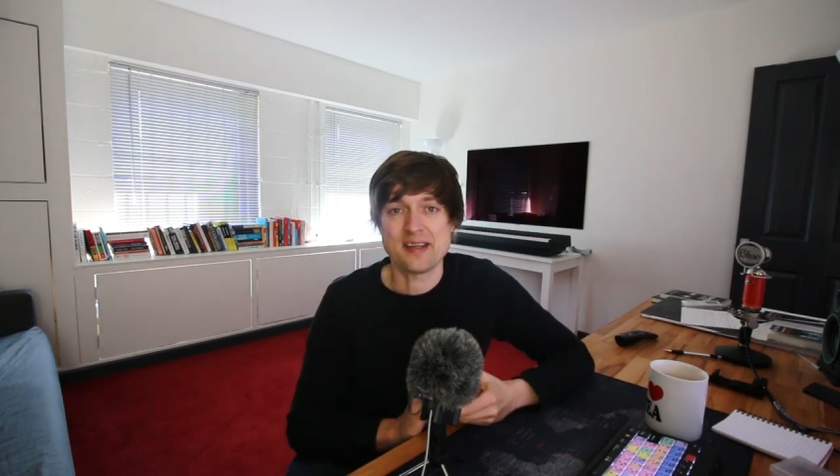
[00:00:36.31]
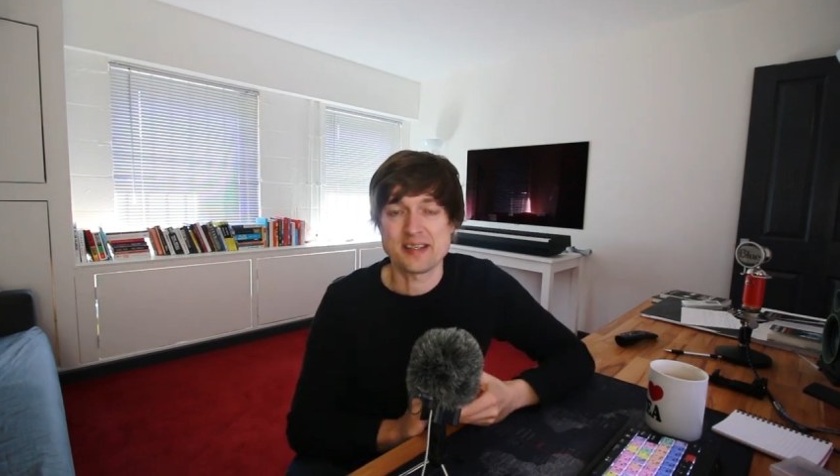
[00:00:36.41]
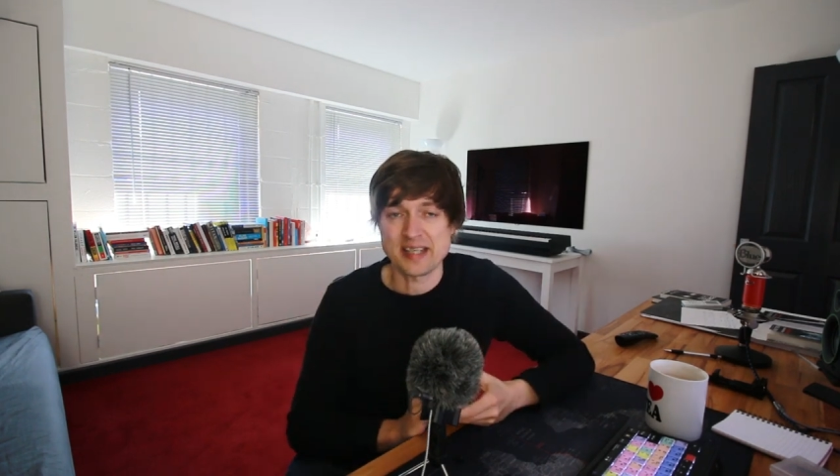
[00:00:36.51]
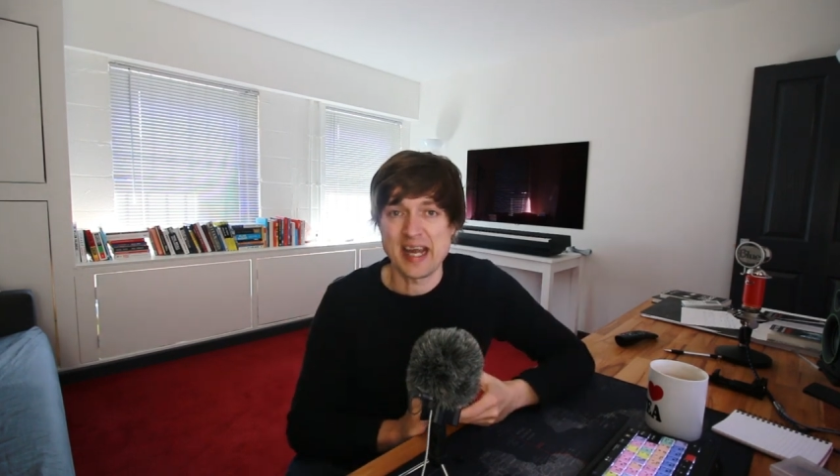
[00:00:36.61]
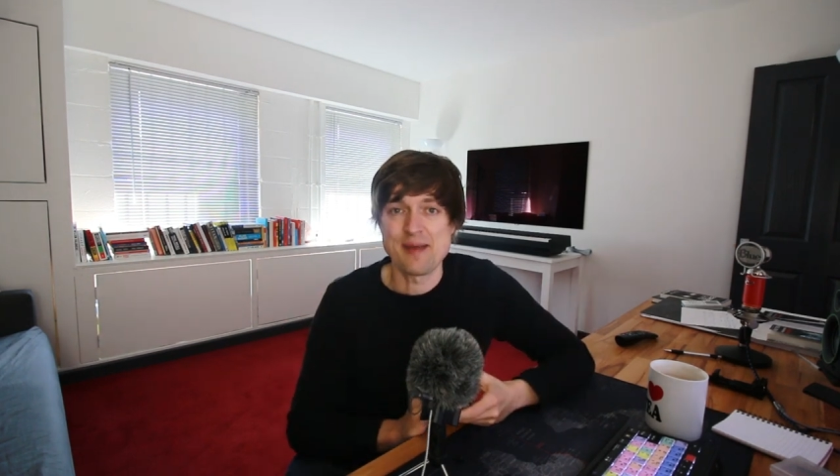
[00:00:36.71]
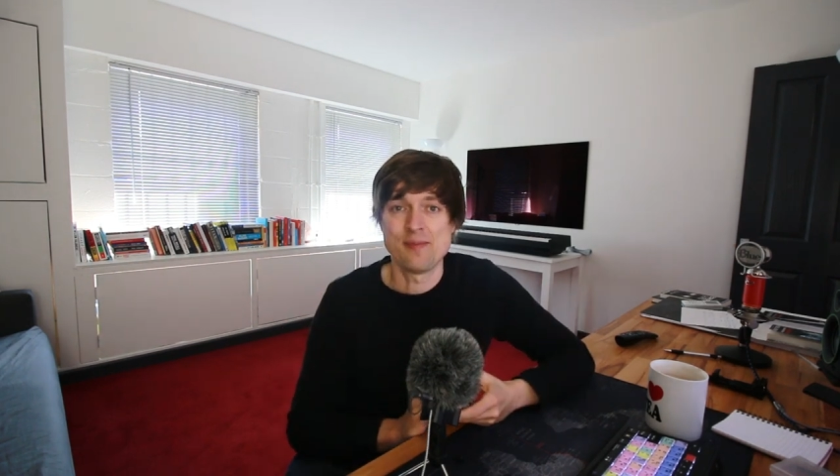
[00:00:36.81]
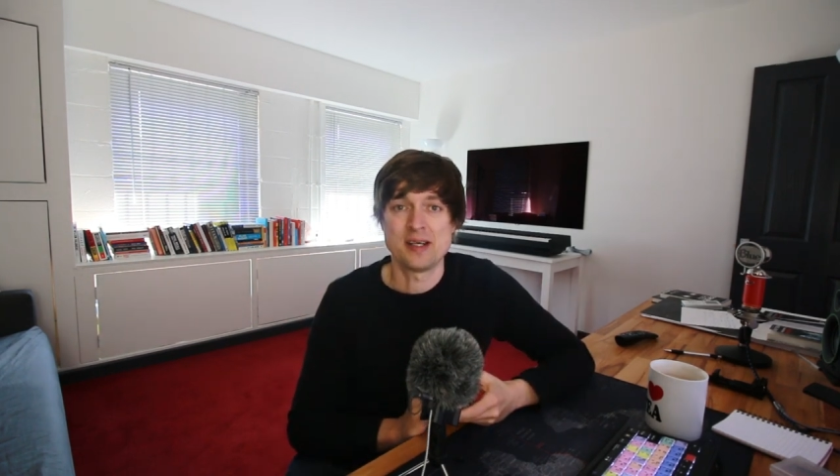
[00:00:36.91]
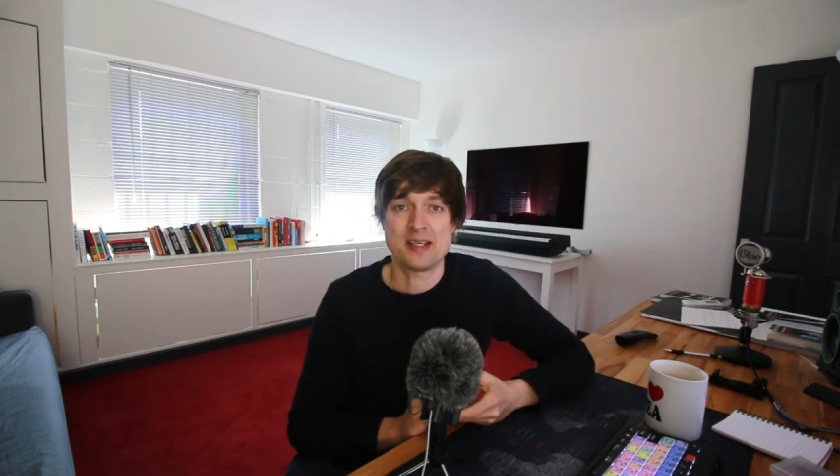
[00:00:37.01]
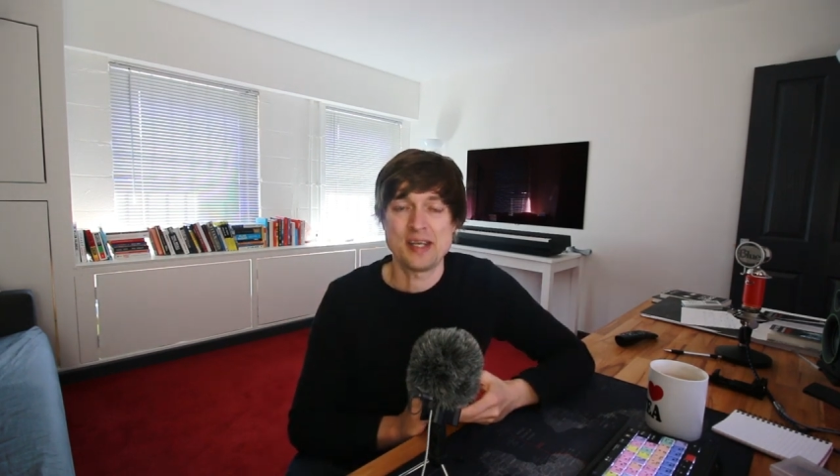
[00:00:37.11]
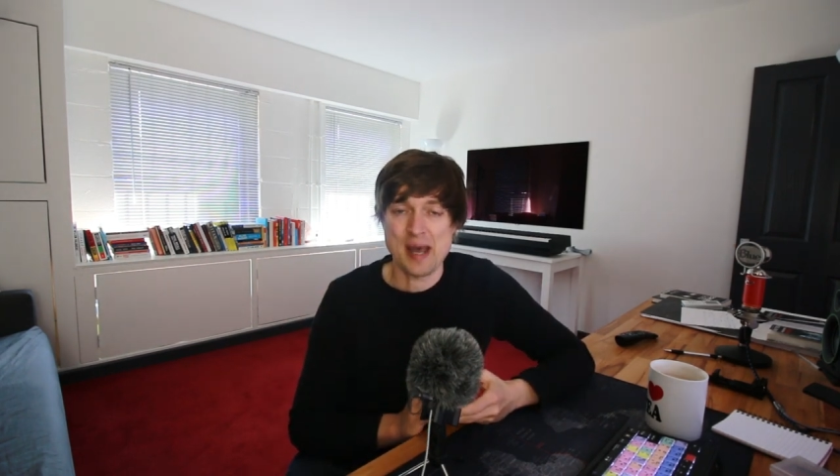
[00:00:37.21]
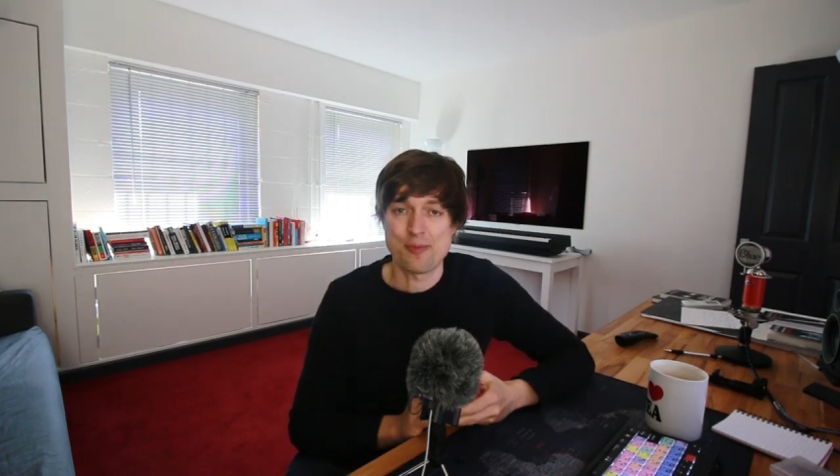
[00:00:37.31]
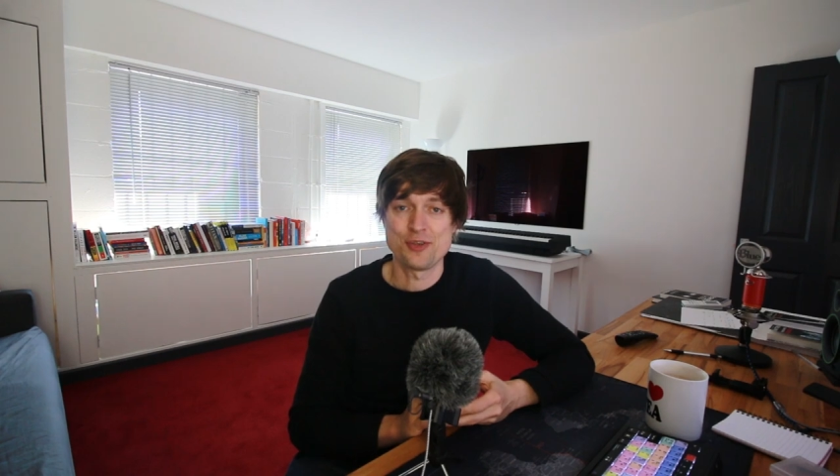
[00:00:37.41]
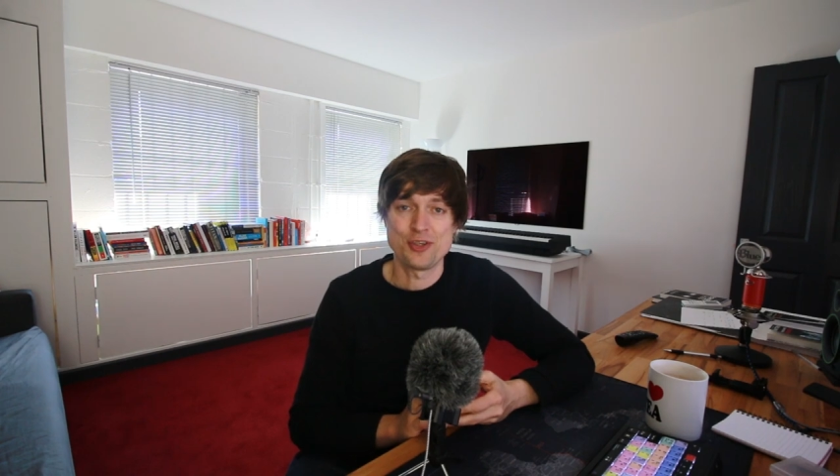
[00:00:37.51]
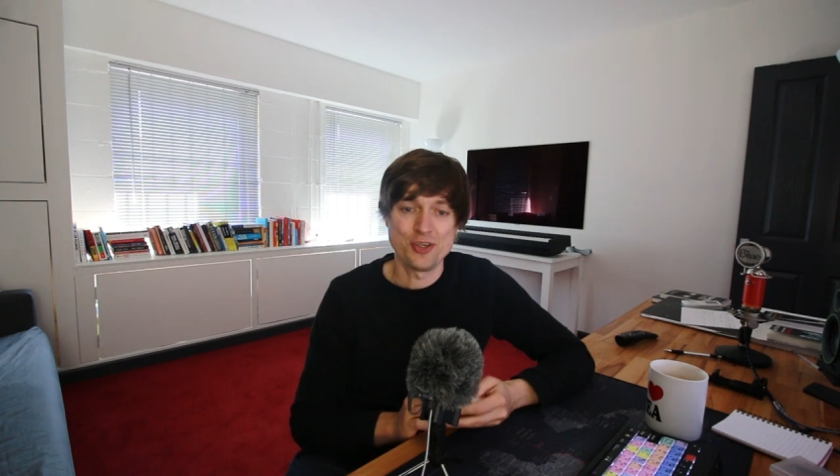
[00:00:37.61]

the same can happen to